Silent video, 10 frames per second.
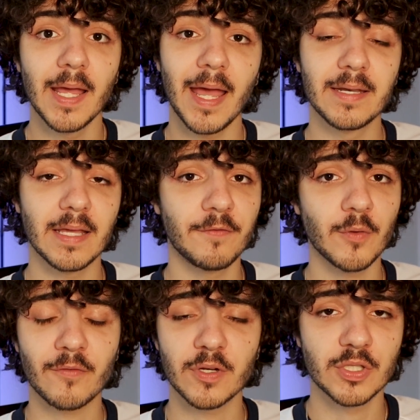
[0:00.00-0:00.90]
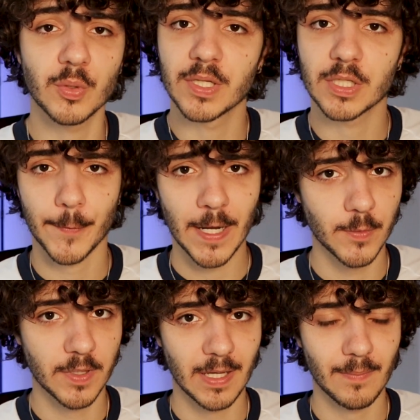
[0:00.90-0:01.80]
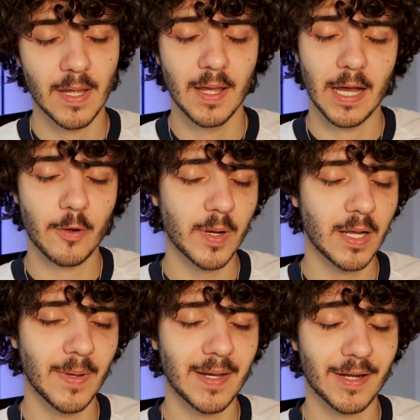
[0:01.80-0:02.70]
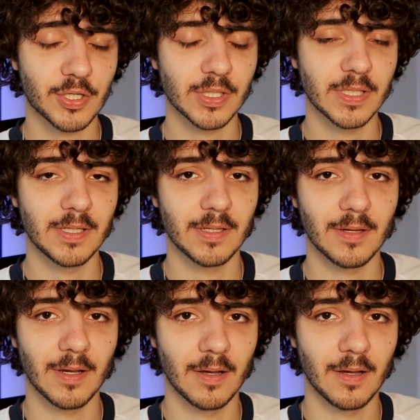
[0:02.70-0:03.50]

And if you ever need to interact with them, I would recommend actually